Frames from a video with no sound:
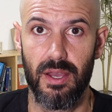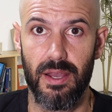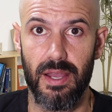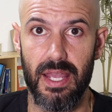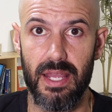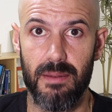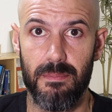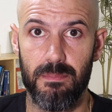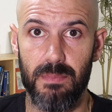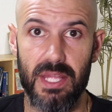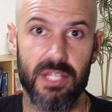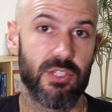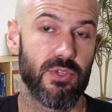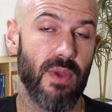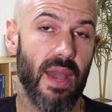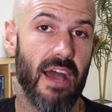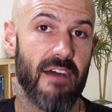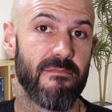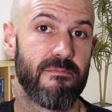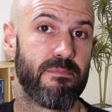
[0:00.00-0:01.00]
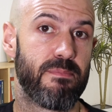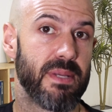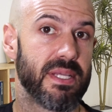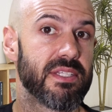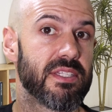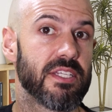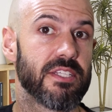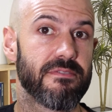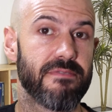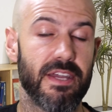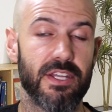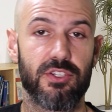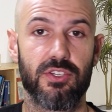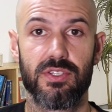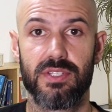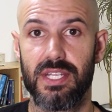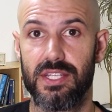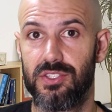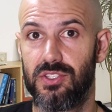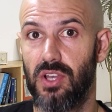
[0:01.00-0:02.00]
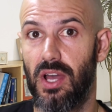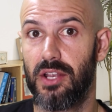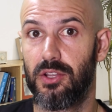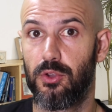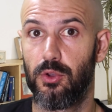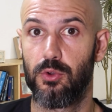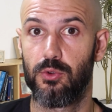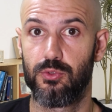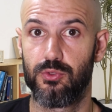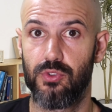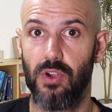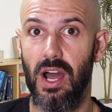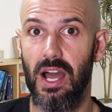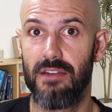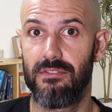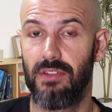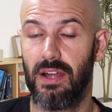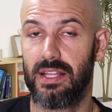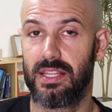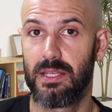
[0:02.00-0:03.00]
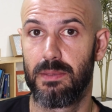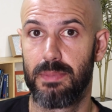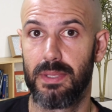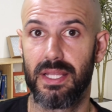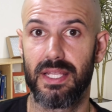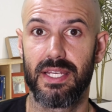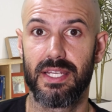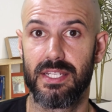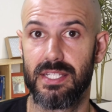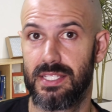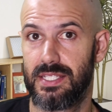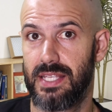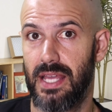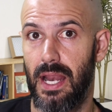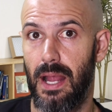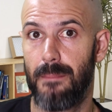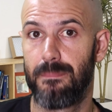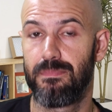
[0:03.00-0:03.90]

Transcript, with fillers: It lets you have business features inside Google Drive, like the ability to set up